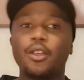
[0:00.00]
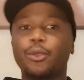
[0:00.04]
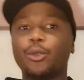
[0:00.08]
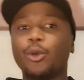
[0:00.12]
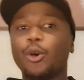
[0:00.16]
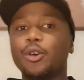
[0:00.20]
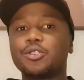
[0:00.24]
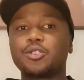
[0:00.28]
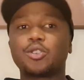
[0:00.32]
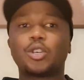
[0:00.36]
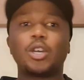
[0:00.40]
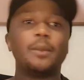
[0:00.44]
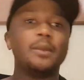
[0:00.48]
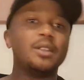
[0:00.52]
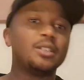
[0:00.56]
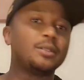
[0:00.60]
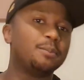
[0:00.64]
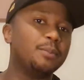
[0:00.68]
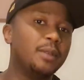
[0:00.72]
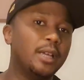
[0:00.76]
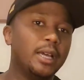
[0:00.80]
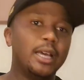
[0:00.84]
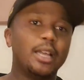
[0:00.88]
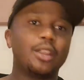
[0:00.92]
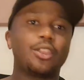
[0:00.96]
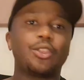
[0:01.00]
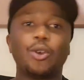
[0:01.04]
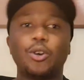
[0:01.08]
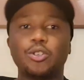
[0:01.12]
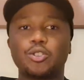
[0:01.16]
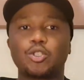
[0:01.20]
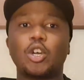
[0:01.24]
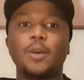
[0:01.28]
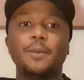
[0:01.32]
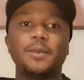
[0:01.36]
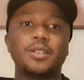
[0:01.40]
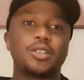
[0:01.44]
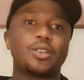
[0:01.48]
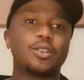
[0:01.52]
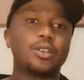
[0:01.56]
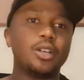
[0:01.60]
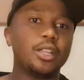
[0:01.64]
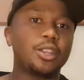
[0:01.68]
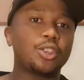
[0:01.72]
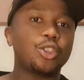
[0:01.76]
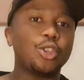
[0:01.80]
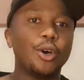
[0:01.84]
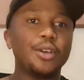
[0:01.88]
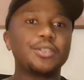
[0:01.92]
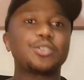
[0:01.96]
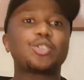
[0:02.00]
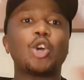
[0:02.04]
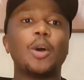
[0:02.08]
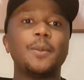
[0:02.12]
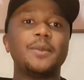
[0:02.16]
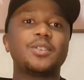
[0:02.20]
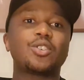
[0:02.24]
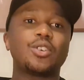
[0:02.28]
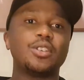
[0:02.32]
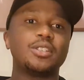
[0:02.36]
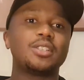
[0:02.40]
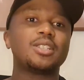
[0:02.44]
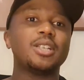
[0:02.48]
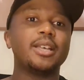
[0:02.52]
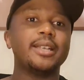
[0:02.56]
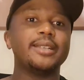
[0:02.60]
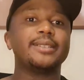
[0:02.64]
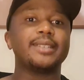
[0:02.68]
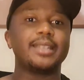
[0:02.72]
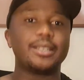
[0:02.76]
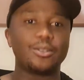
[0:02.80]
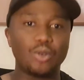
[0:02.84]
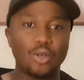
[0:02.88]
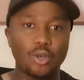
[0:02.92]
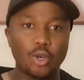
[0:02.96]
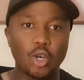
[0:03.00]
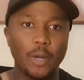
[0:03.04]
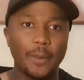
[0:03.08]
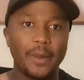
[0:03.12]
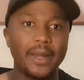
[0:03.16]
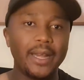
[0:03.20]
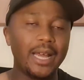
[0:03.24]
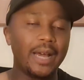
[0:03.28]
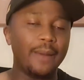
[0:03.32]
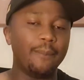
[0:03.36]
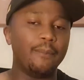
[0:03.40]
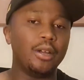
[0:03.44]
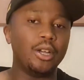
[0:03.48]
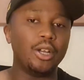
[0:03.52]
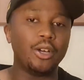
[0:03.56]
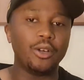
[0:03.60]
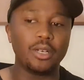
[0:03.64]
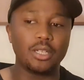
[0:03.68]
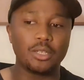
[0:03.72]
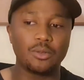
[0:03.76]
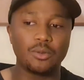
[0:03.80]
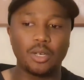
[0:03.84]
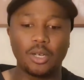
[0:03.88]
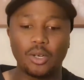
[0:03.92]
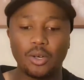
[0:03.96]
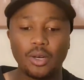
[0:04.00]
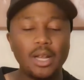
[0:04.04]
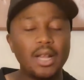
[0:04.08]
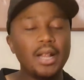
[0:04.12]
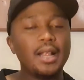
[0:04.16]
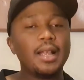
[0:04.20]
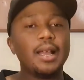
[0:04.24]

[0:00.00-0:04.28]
Thoughts, comments, concerns as well, comment down below as well.